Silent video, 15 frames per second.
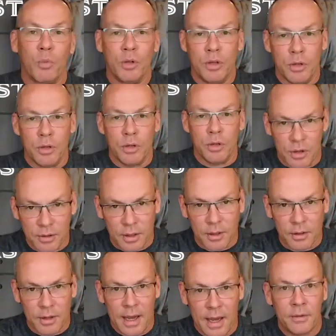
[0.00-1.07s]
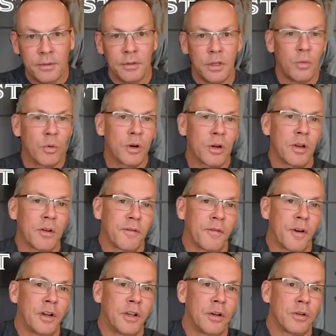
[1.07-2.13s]
When you start to go down, you work
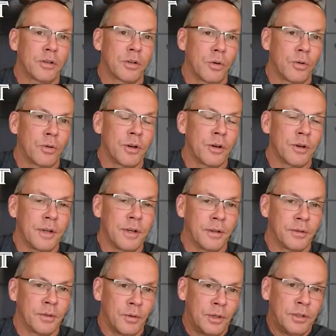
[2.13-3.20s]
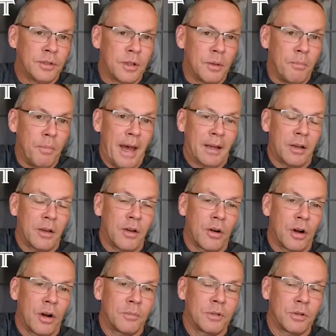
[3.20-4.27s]
your front of your shoulder, your deltoids, the back of
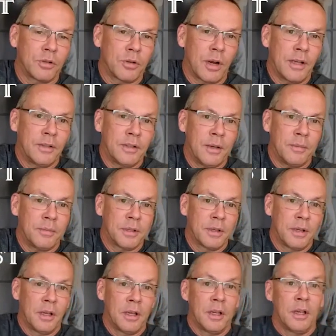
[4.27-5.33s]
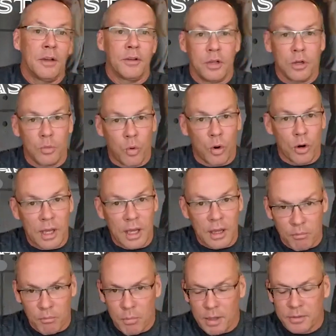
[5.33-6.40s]
your arms, your triceps. You're
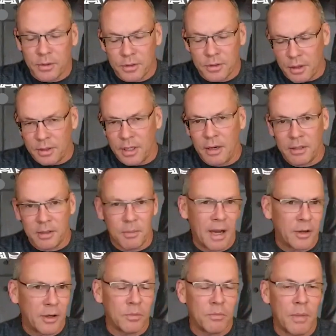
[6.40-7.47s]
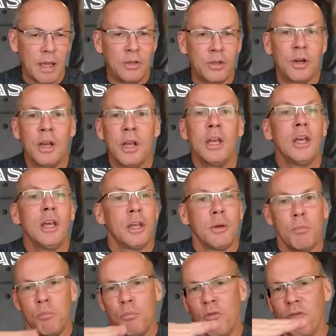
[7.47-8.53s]
working muscles called teres minor and major.
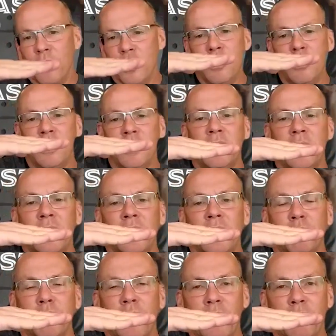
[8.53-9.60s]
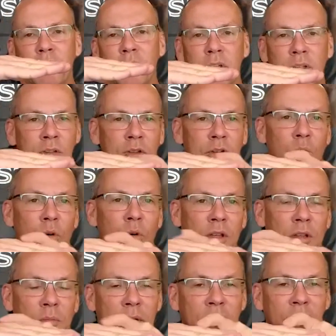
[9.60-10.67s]
For you to sit in a plank position, you're
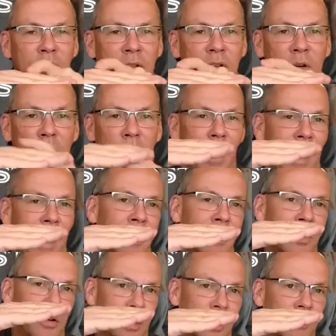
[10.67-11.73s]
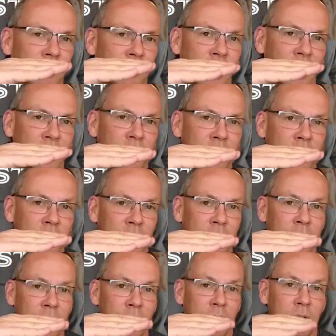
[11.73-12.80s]
working the muscles in your back, your hip flexors.